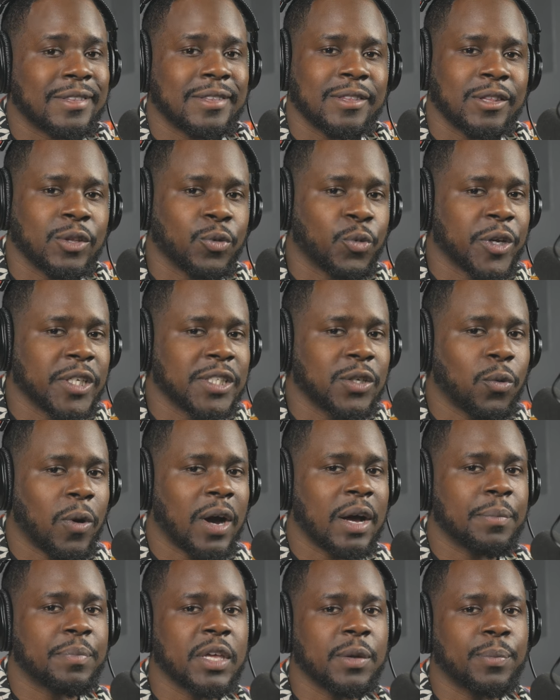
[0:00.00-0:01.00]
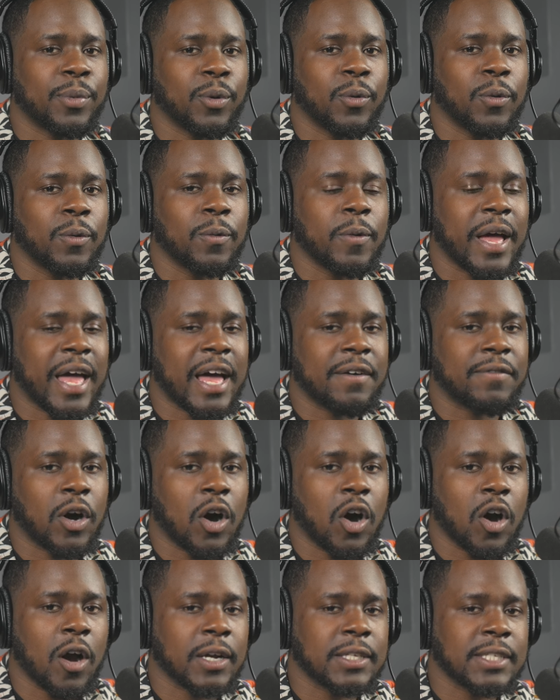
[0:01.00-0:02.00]
The reason why people have a
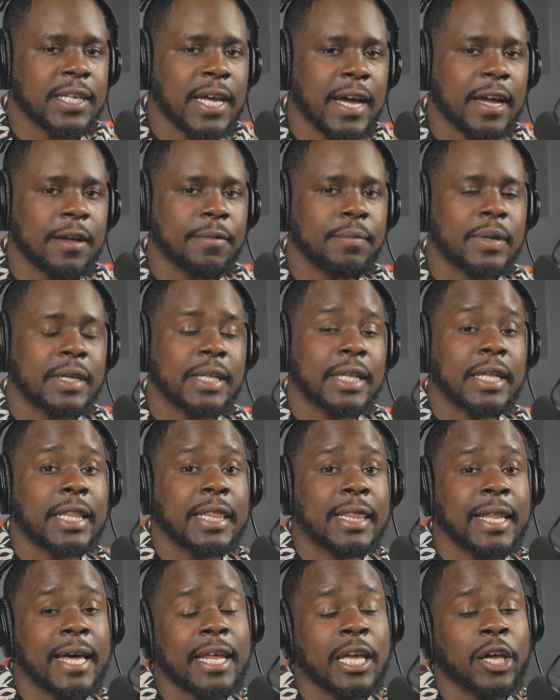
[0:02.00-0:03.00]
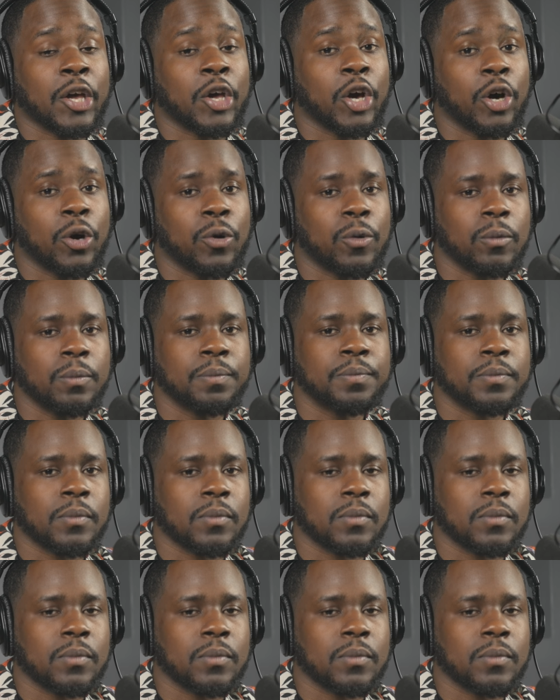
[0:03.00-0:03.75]
hard time letting go